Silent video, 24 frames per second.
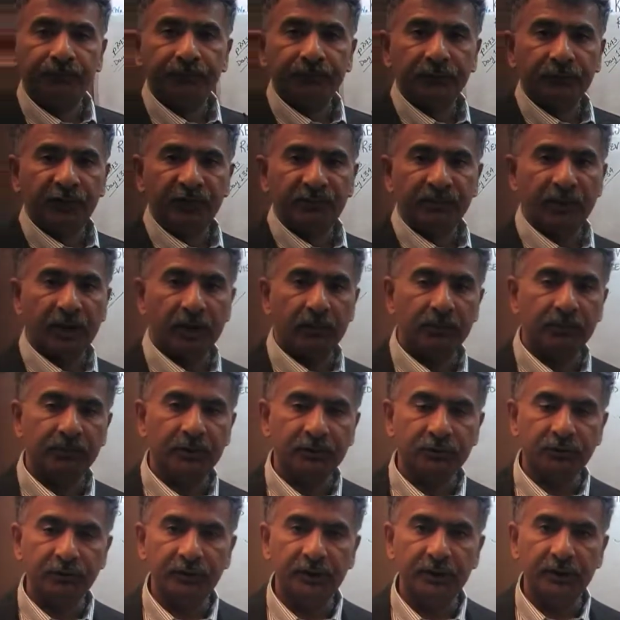This problem that
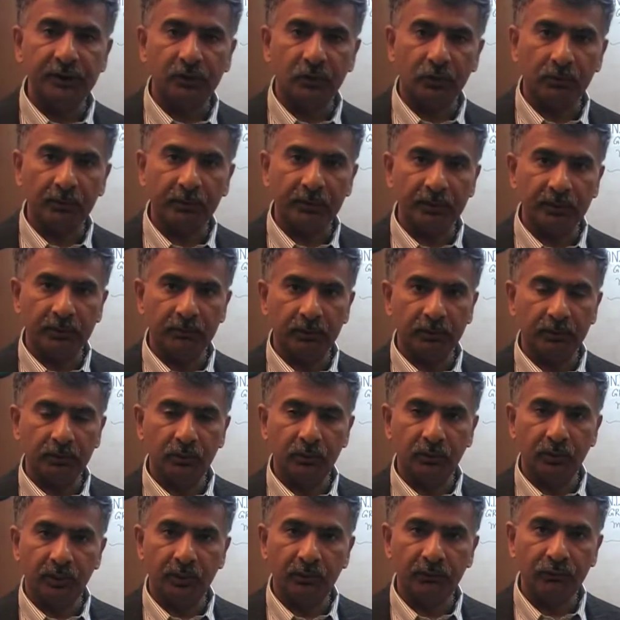you see there on page number
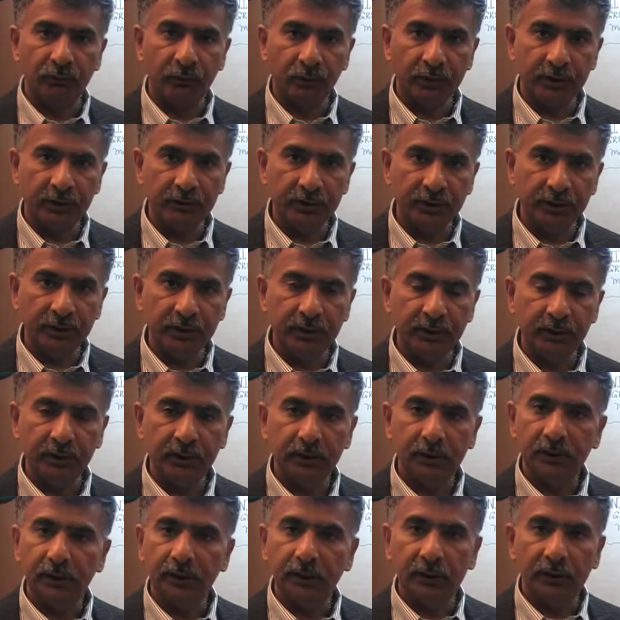243
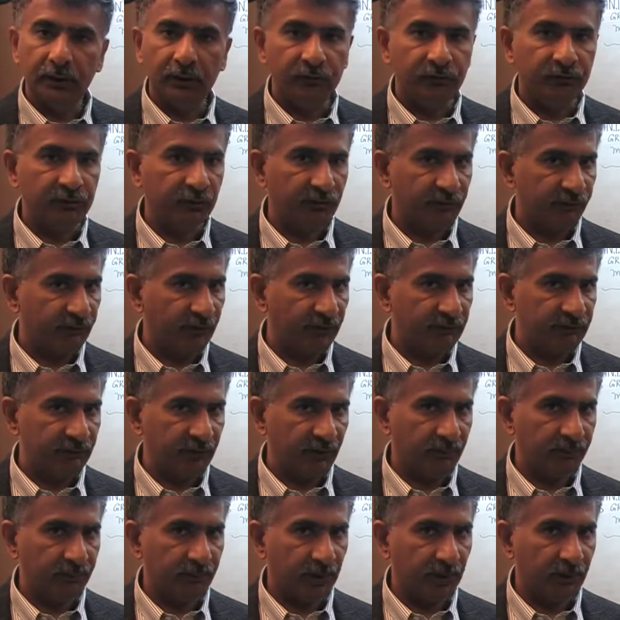is the exact
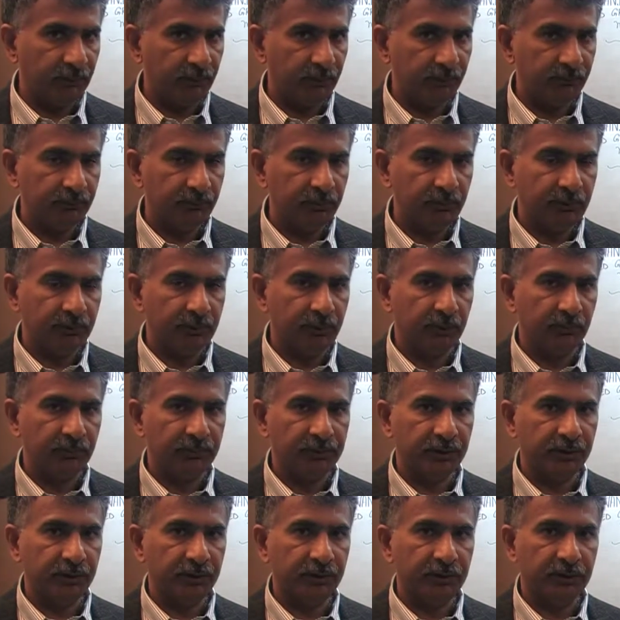same problem that
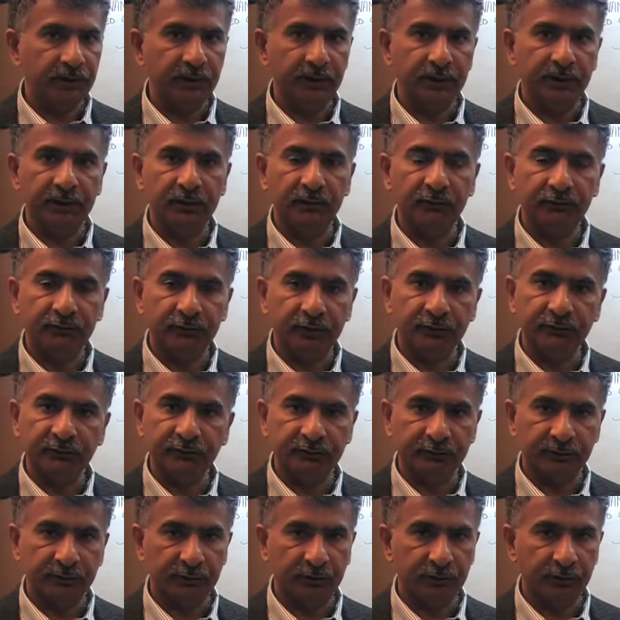appeared in the first
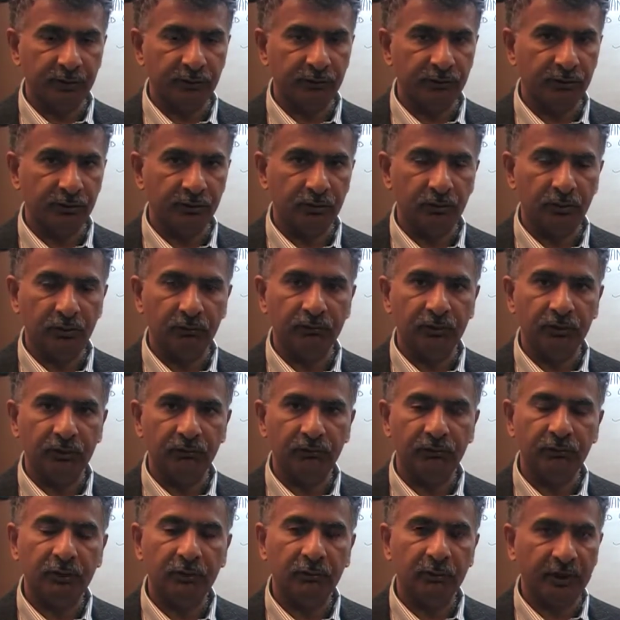edition of the
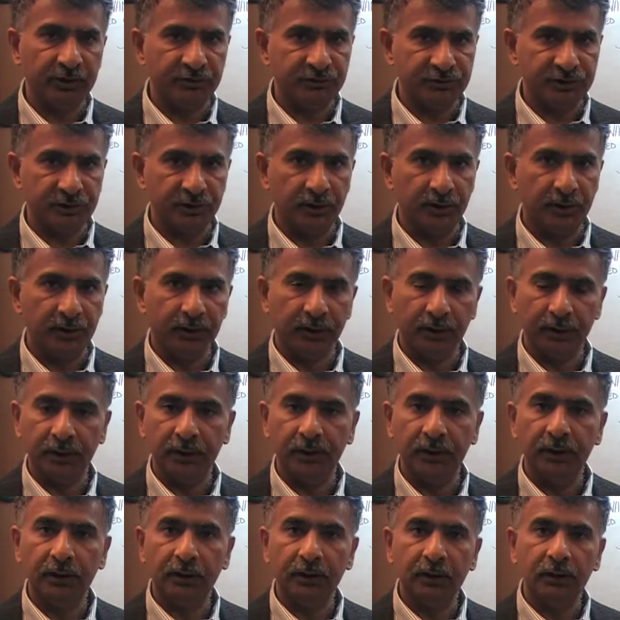revised GRE.
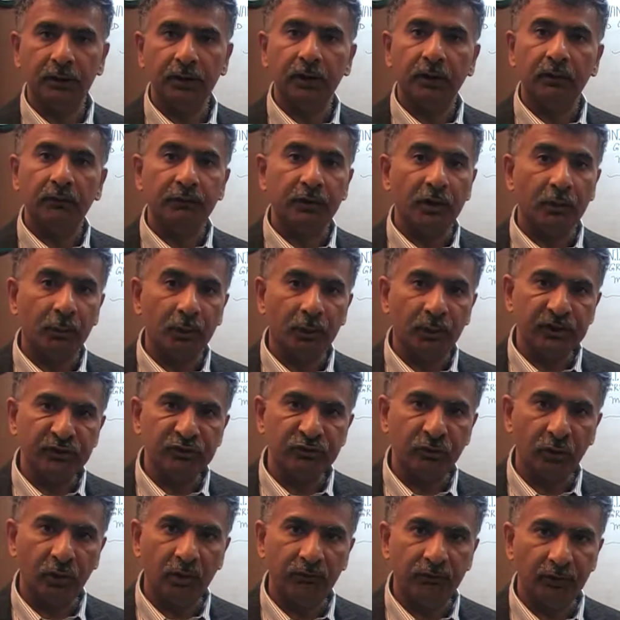We have already
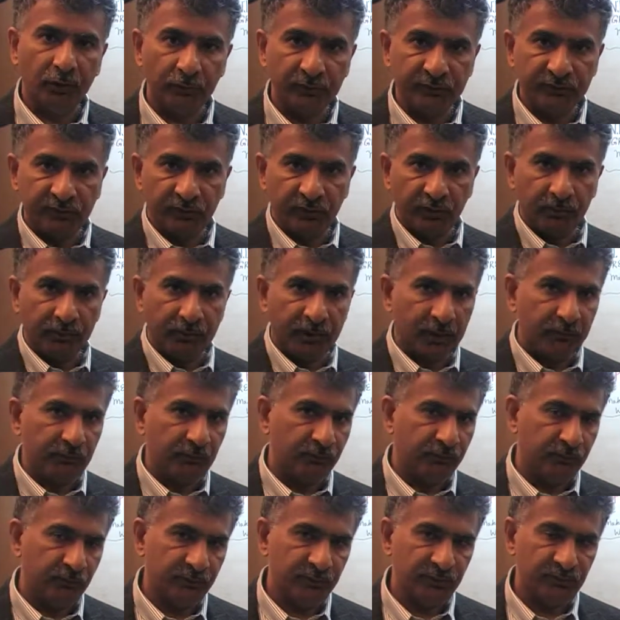solved every single problem
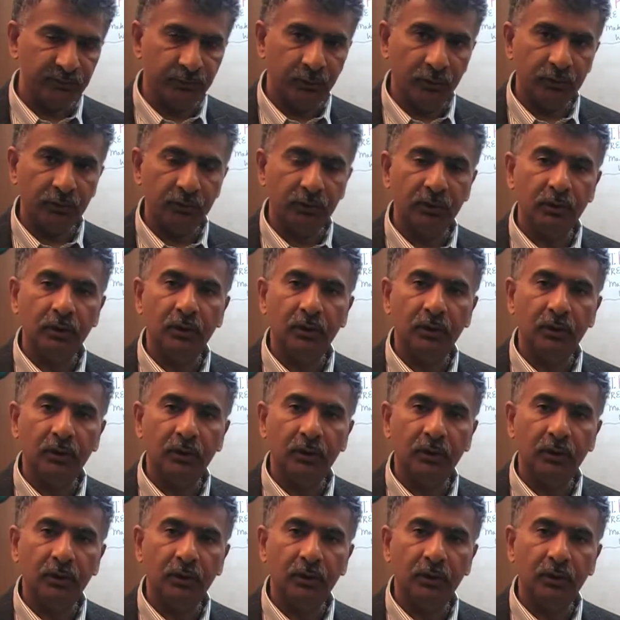from this book.